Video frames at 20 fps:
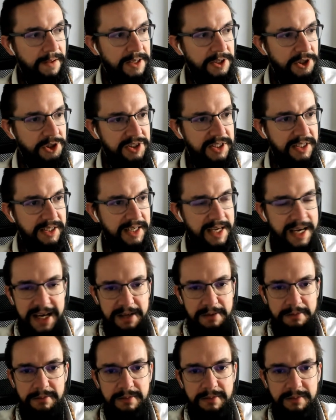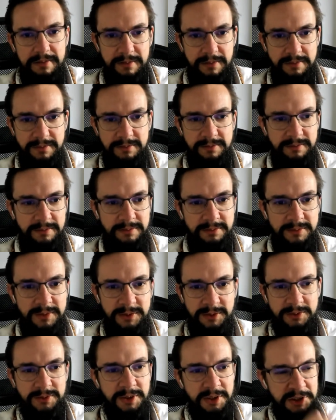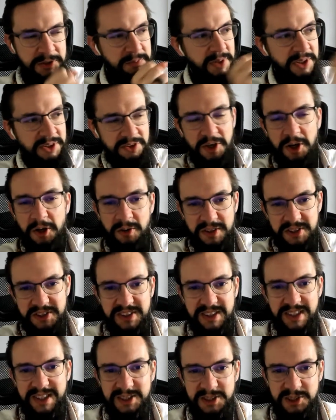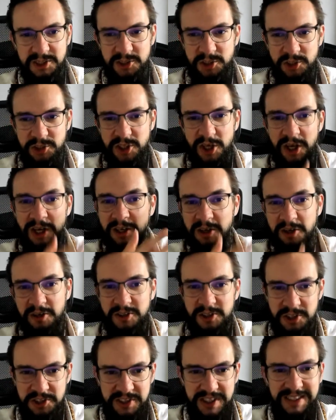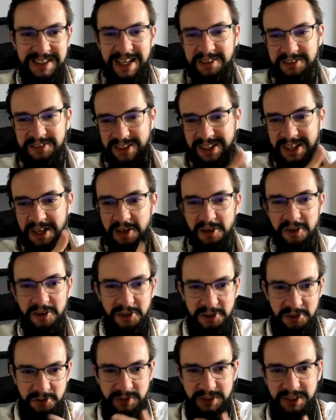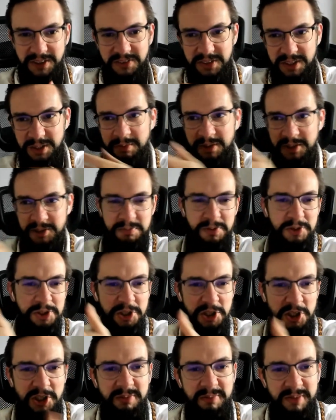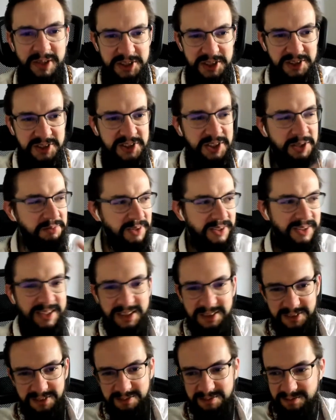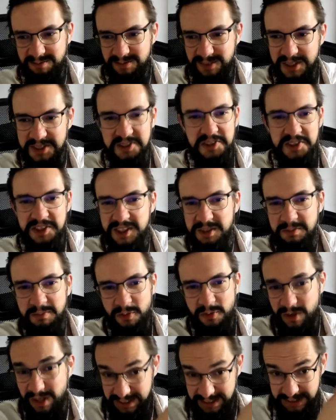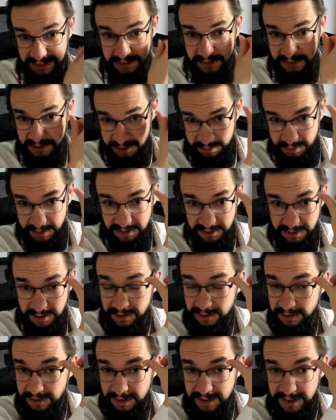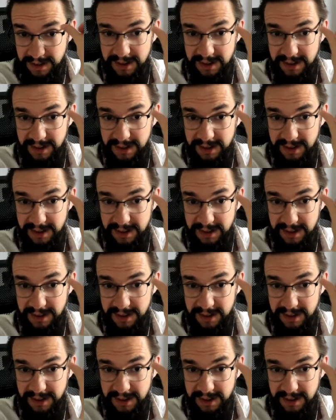Just like, hey, the sprint goal is this. Just send out an alert when the team is pushing commits on something that doesn't seem related to the sprint goal,